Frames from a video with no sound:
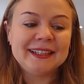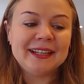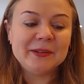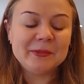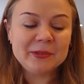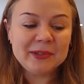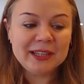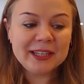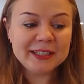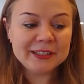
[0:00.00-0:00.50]

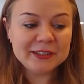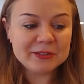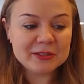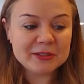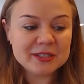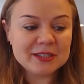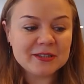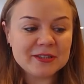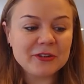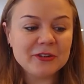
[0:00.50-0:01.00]
I would like to
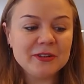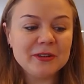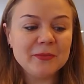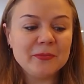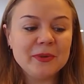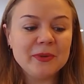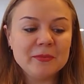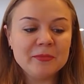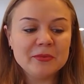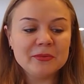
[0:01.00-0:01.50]
start the
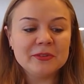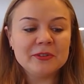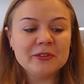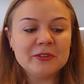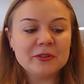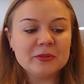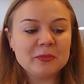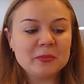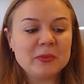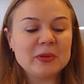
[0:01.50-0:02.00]

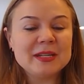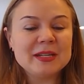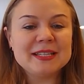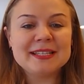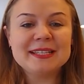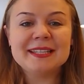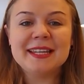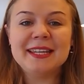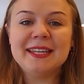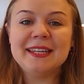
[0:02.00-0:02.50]
webinar by
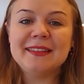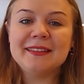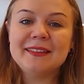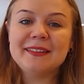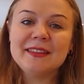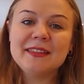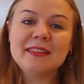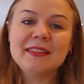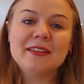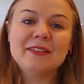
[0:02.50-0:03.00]
saying
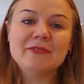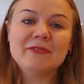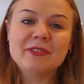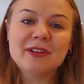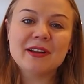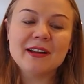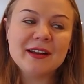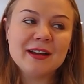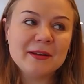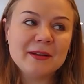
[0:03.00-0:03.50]
that there
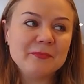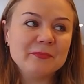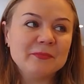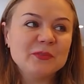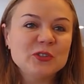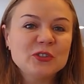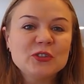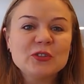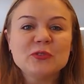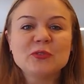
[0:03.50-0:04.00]

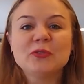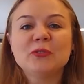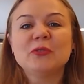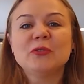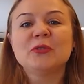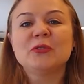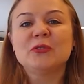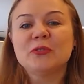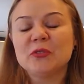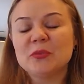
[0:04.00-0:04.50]
are
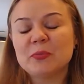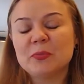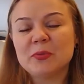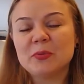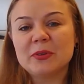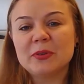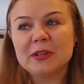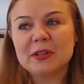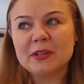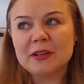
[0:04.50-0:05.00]
two
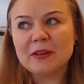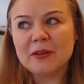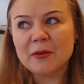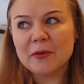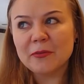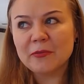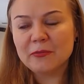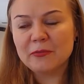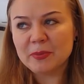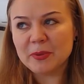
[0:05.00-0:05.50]
groups
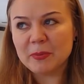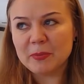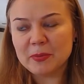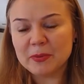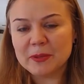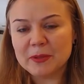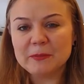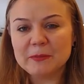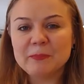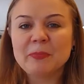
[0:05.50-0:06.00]
of
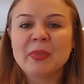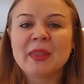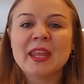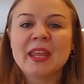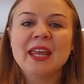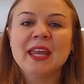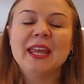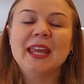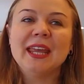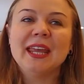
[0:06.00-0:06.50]
people,
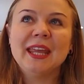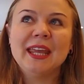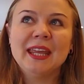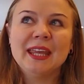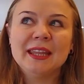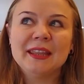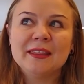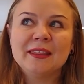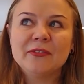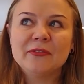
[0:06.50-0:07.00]

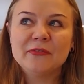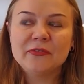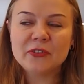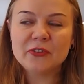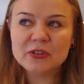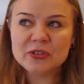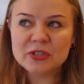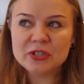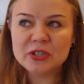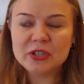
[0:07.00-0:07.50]
and the
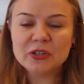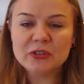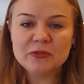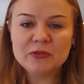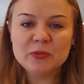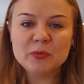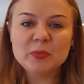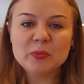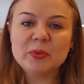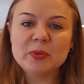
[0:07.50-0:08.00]
first
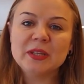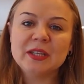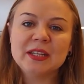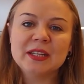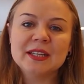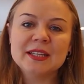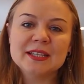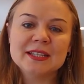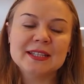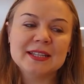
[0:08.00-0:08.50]
group
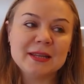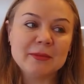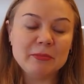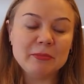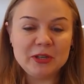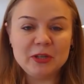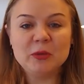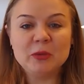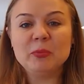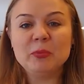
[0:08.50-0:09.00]
is
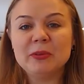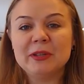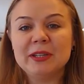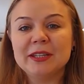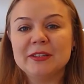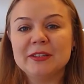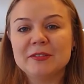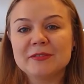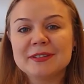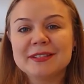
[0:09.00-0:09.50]

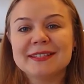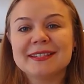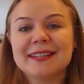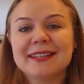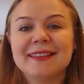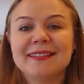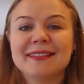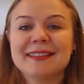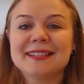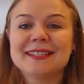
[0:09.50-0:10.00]
manipulators
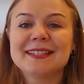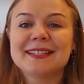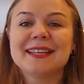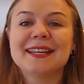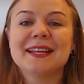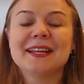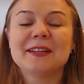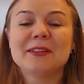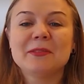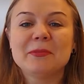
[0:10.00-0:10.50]
and the
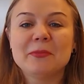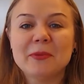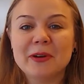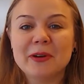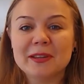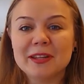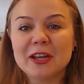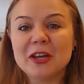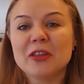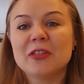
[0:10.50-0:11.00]
second
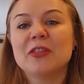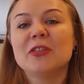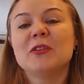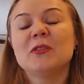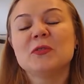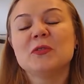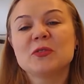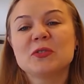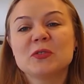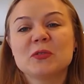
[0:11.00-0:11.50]
one are
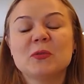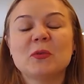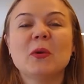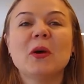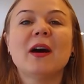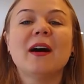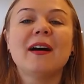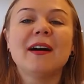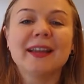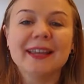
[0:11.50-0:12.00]
those
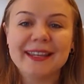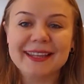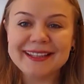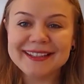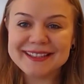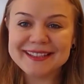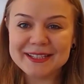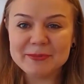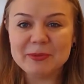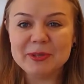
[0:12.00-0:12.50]
who are
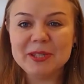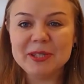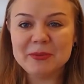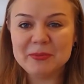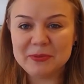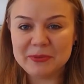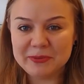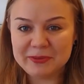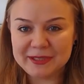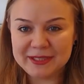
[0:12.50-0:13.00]
getting
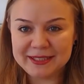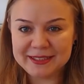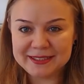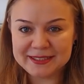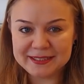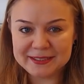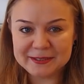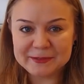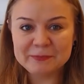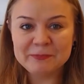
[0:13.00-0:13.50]

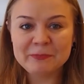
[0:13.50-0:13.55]
manipulated.